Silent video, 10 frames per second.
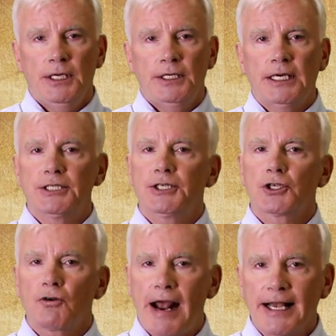not just
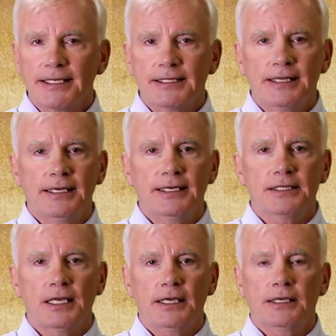cracks to things
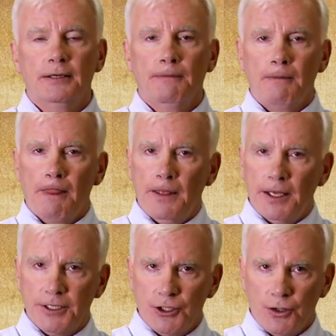like
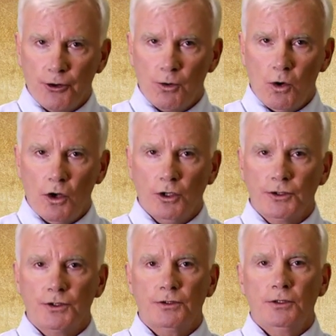exterior
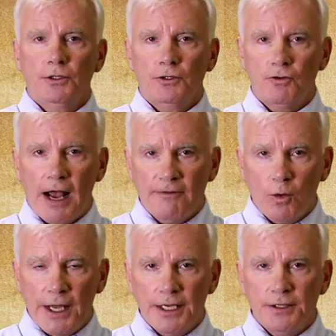walls,
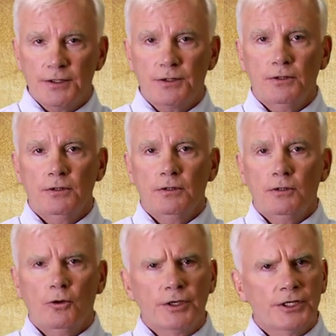driveways,
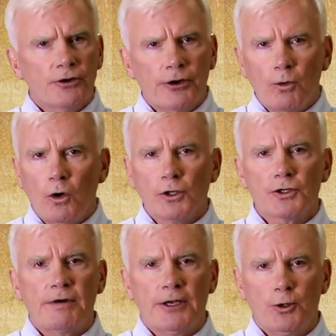or interior walls
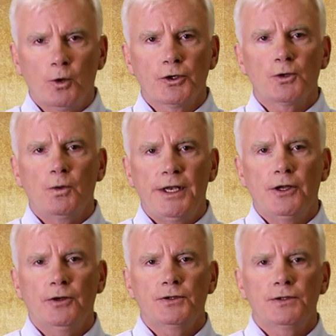around doors or
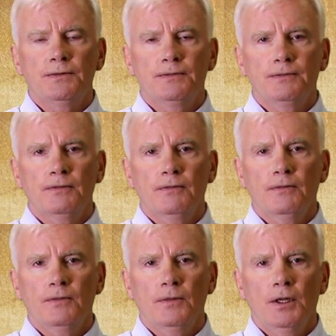windows.
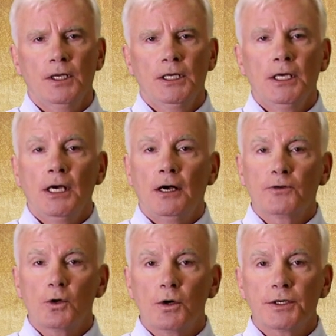Of
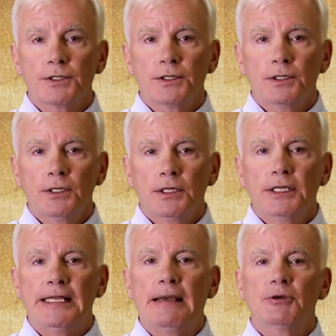course,
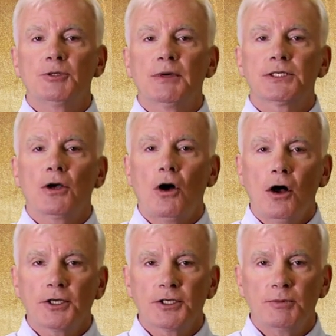the damage must
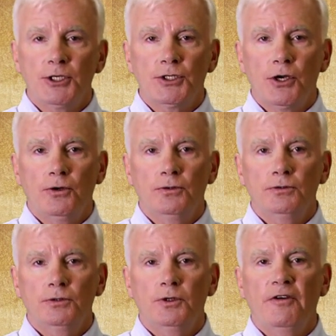also be shown
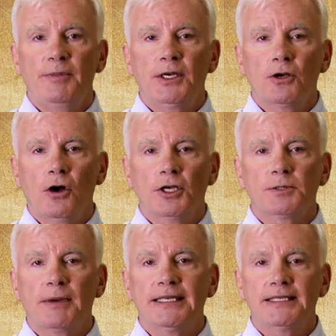to have been
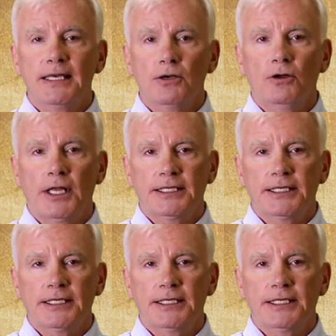caused by sinkhole